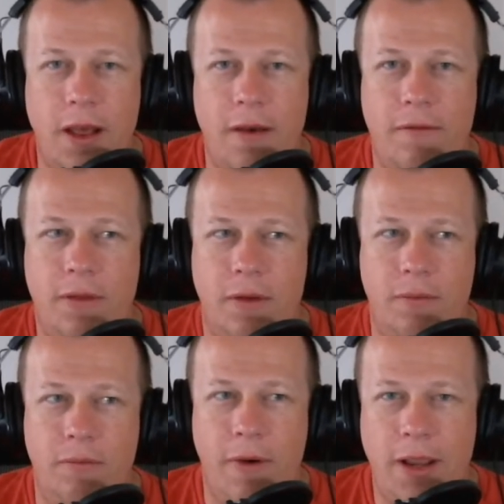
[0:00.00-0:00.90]
They have mm-hmm.
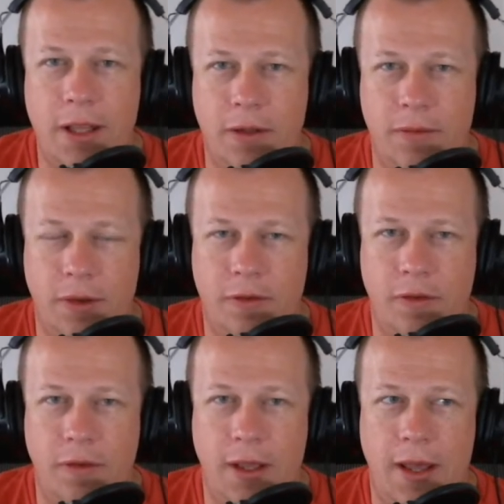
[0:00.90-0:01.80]
the regular
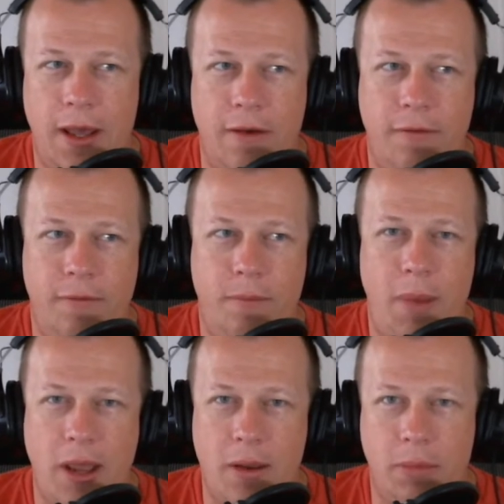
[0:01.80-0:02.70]
version, they have
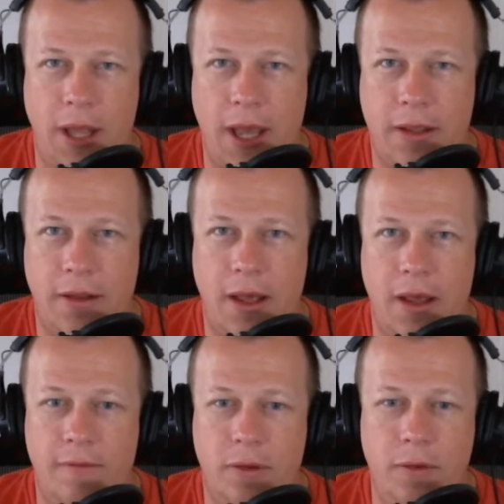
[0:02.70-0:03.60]
Back in Black, and they
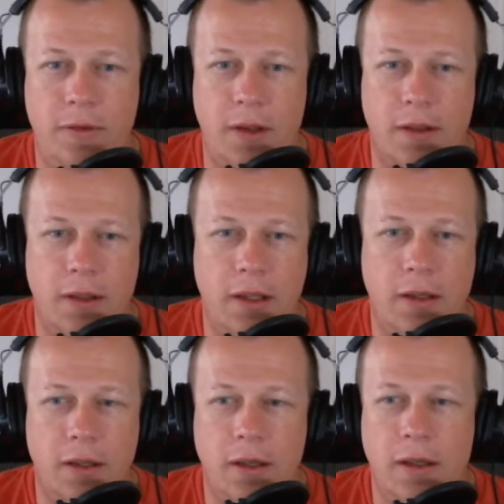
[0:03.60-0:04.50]
have Lucy. I
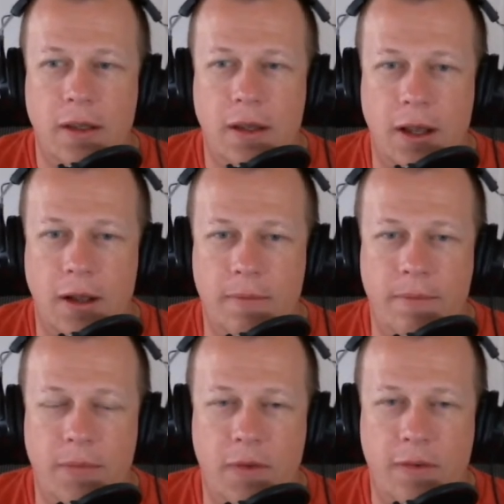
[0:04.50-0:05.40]
think. Yeah.
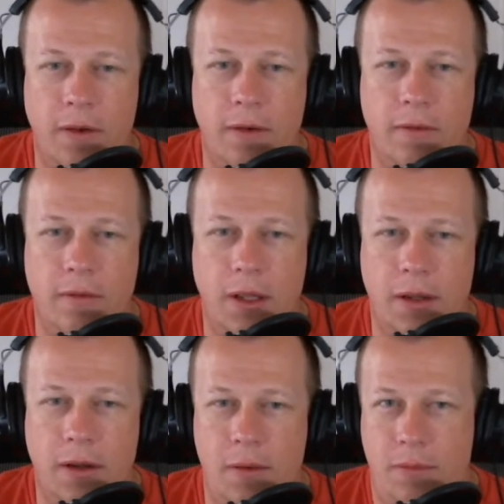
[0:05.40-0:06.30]
Um. So,
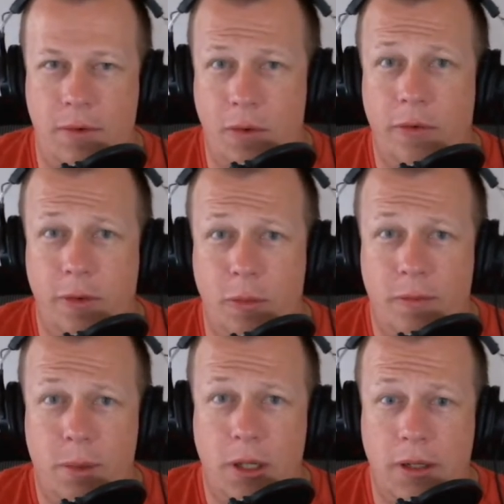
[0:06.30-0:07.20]
like, I, of course, you
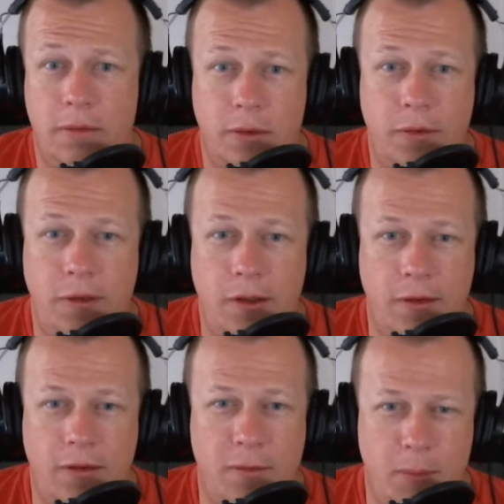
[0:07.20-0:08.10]
want to play Lucy
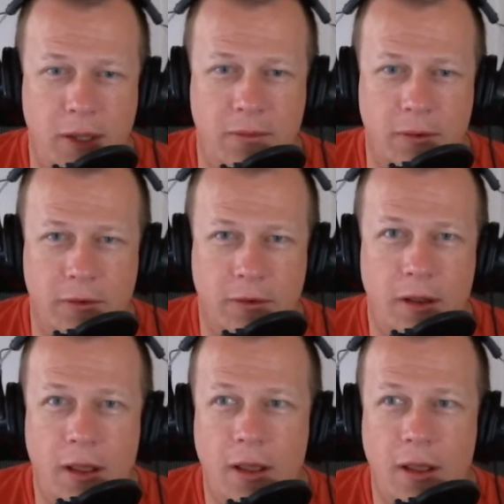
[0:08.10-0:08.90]
because it's the best version.